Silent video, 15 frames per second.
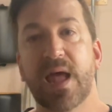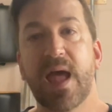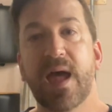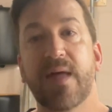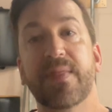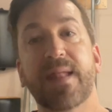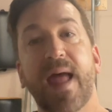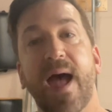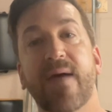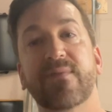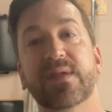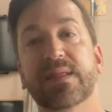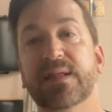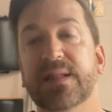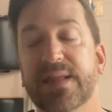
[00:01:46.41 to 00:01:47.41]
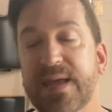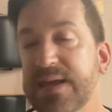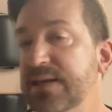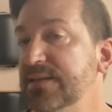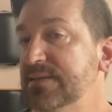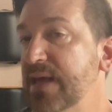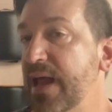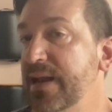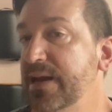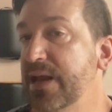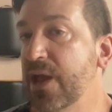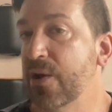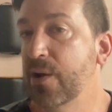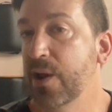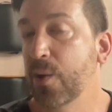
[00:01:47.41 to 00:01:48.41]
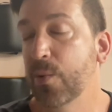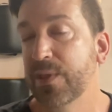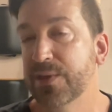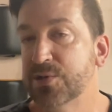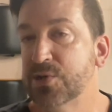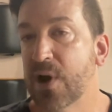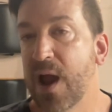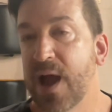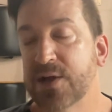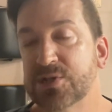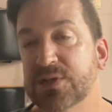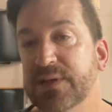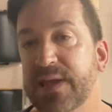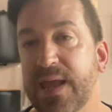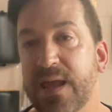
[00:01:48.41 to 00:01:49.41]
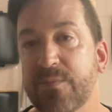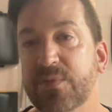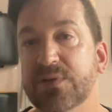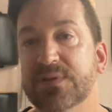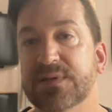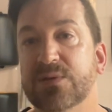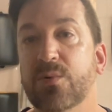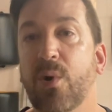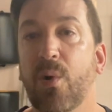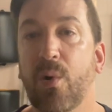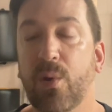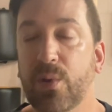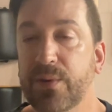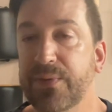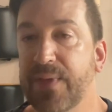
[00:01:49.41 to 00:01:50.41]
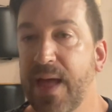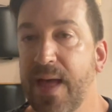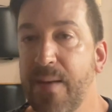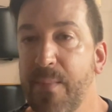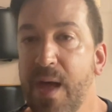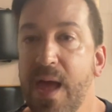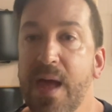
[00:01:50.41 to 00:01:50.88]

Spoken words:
and then having the legs at an area where that you're actually able to hold them,